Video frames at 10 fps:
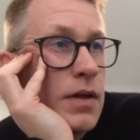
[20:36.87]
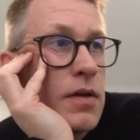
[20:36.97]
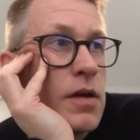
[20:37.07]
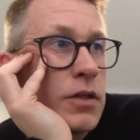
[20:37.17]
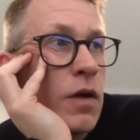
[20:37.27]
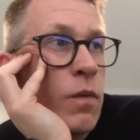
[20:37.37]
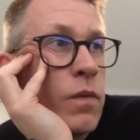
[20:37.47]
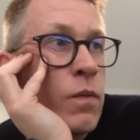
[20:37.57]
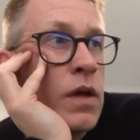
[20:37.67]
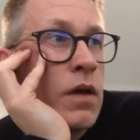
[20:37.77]
So
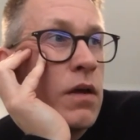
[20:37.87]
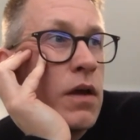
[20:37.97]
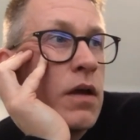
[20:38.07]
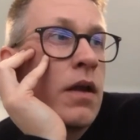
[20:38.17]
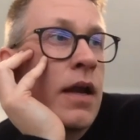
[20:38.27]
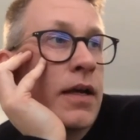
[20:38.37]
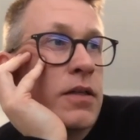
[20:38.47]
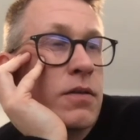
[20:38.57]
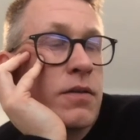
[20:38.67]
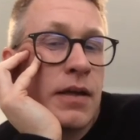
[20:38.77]
we like
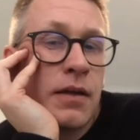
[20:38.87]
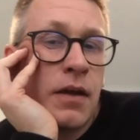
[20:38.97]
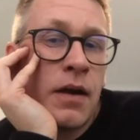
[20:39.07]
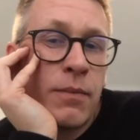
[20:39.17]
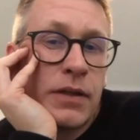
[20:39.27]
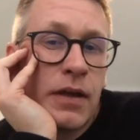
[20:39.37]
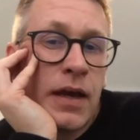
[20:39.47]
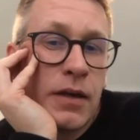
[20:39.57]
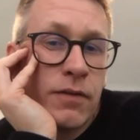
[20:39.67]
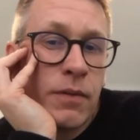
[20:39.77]
to think a little bit
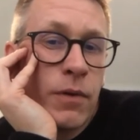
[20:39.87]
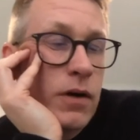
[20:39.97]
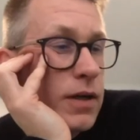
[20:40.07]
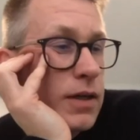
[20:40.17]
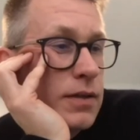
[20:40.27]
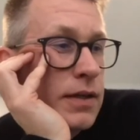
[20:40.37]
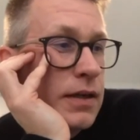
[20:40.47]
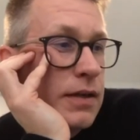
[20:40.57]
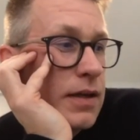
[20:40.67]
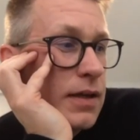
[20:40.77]
ahead of the market. And
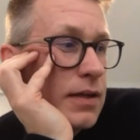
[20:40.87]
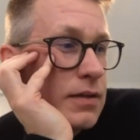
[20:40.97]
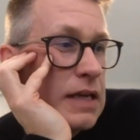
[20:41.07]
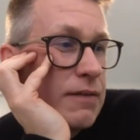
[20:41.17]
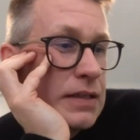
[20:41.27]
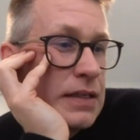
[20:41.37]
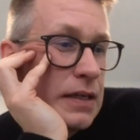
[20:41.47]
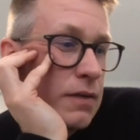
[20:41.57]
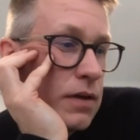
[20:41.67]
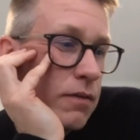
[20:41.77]
I think in
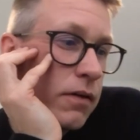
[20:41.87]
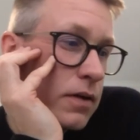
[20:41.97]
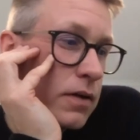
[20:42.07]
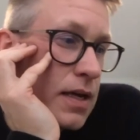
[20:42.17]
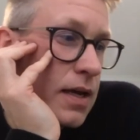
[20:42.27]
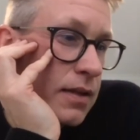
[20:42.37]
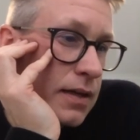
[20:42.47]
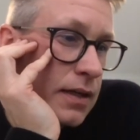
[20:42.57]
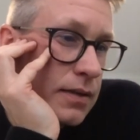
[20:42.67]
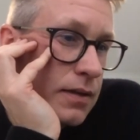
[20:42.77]
2017 we were saying
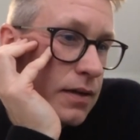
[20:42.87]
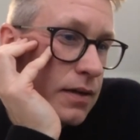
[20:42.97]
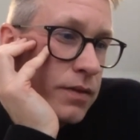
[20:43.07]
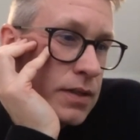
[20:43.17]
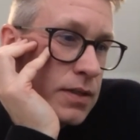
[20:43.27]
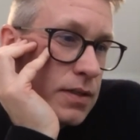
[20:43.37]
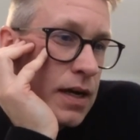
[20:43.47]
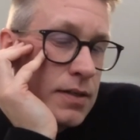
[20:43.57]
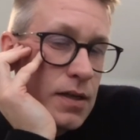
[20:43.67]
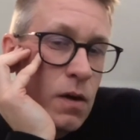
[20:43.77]
that this
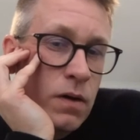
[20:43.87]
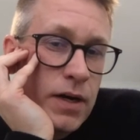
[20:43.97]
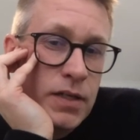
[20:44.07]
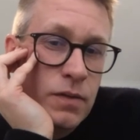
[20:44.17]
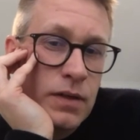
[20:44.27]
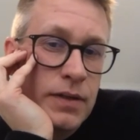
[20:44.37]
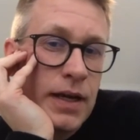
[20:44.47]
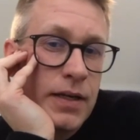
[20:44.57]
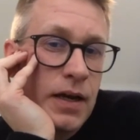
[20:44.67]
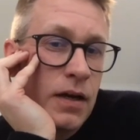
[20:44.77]
ICO craze will
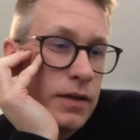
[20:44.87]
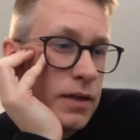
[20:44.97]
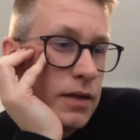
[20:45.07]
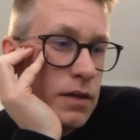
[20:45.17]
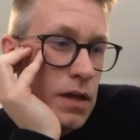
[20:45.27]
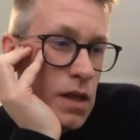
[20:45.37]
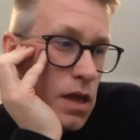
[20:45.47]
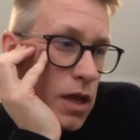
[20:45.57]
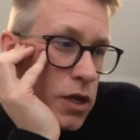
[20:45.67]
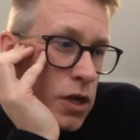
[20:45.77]
die down, and
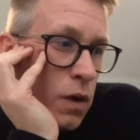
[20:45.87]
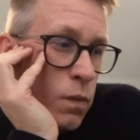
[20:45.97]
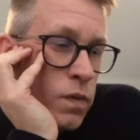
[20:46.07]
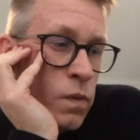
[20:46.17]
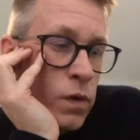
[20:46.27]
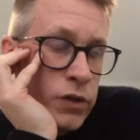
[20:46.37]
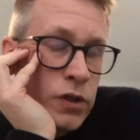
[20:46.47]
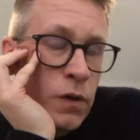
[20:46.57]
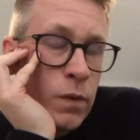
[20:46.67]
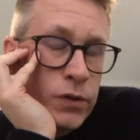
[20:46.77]
we
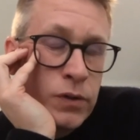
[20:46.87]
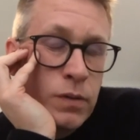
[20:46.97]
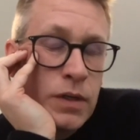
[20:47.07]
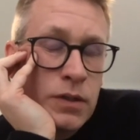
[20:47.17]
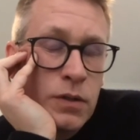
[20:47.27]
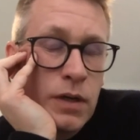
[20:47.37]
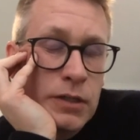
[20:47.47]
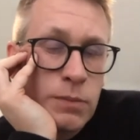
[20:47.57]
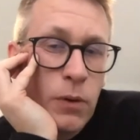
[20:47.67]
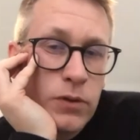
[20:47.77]
don't want to be too
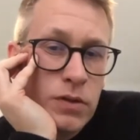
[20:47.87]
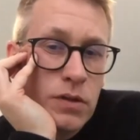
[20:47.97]
exposed.